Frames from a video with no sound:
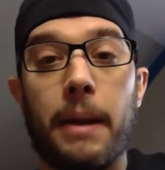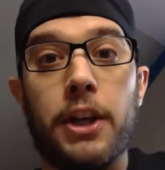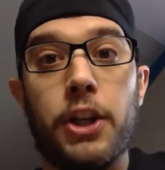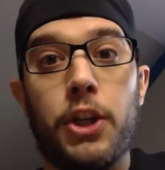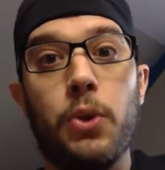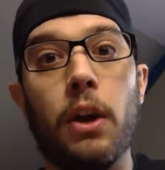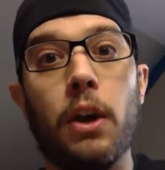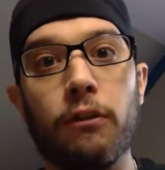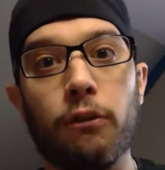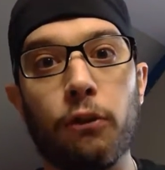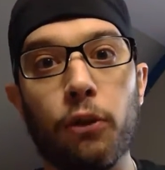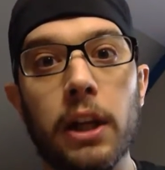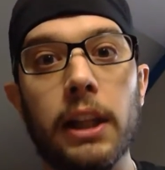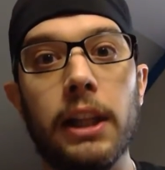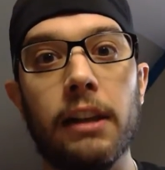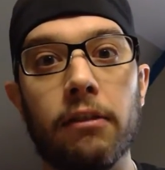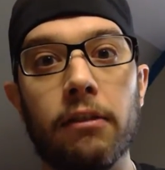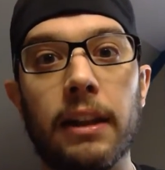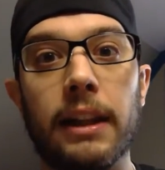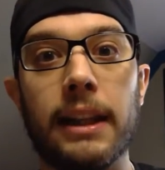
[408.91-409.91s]
into a
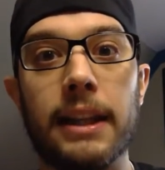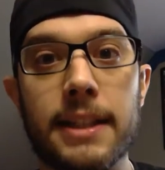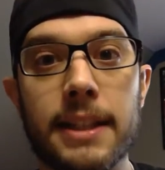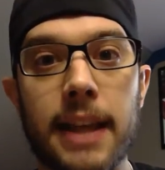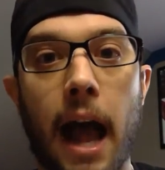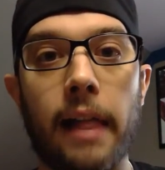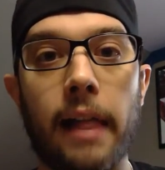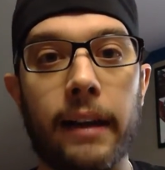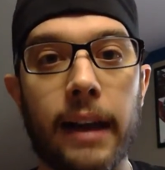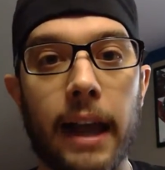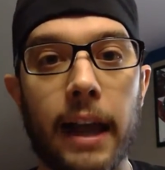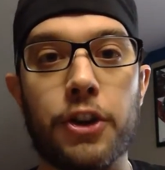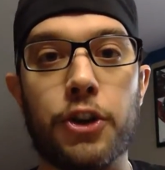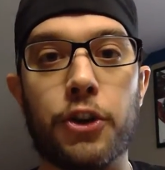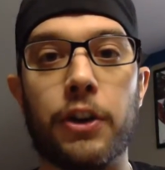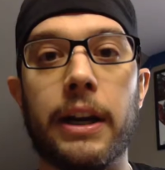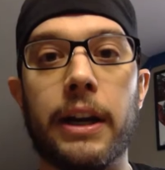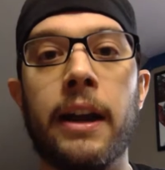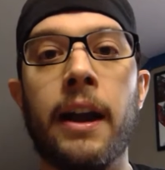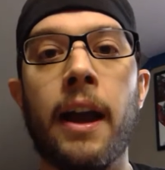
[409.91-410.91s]
really, really solid
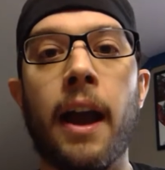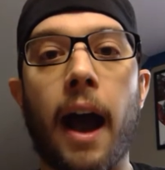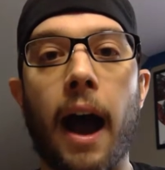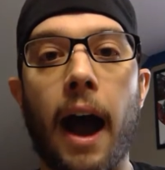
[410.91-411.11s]
entry